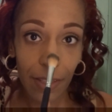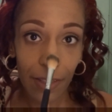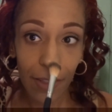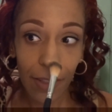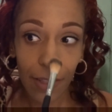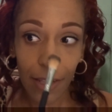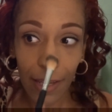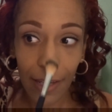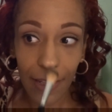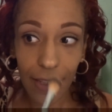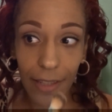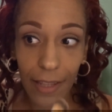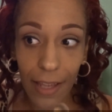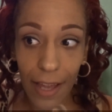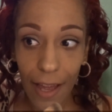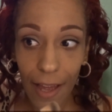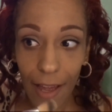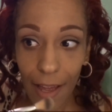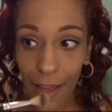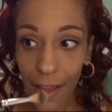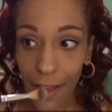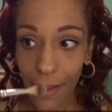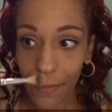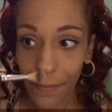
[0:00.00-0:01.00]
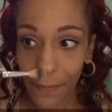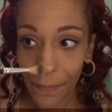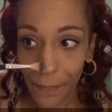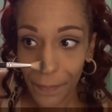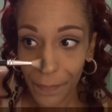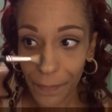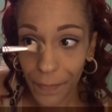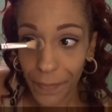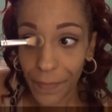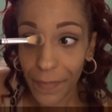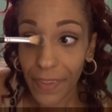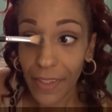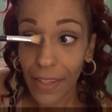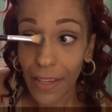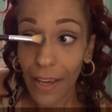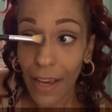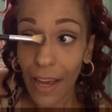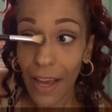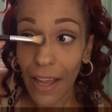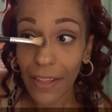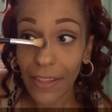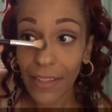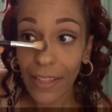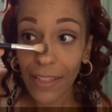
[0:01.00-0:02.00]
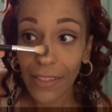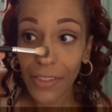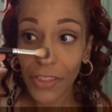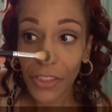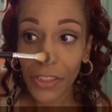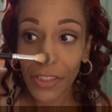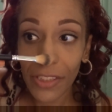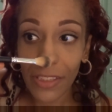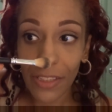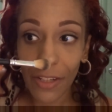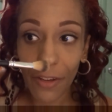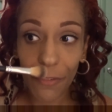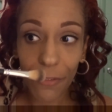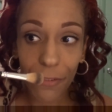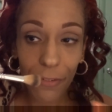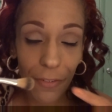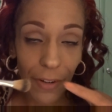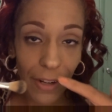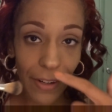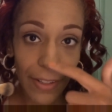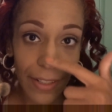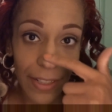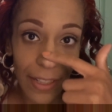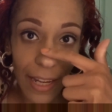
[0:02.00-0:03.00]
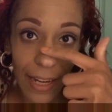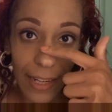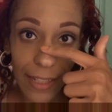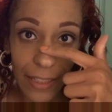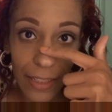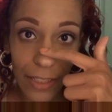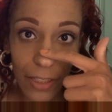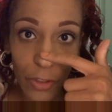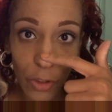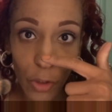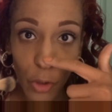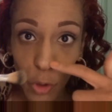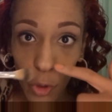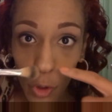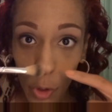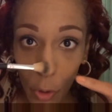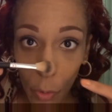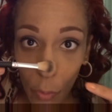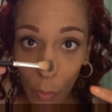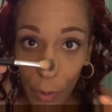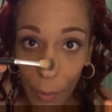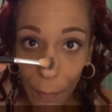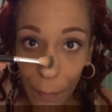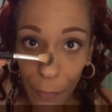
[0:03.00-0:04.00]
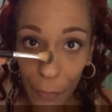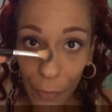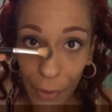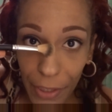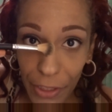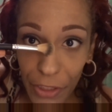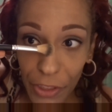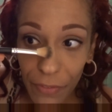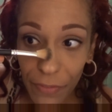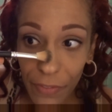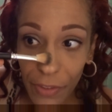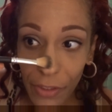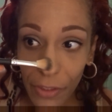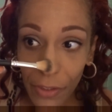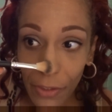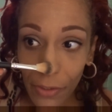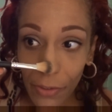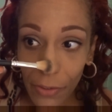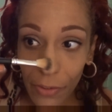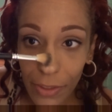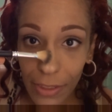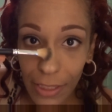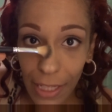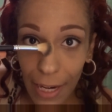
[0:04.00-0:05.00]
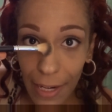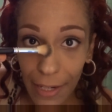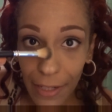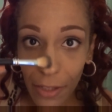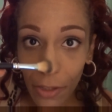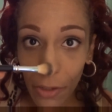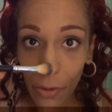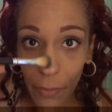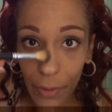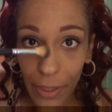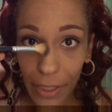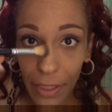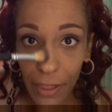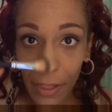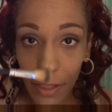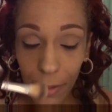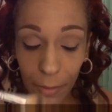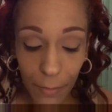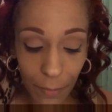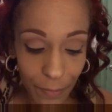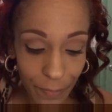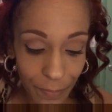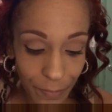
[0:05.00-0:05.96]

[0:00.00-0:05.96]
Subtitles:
like that, and then just very lightly in the lower bridge of the nose, kind of going up.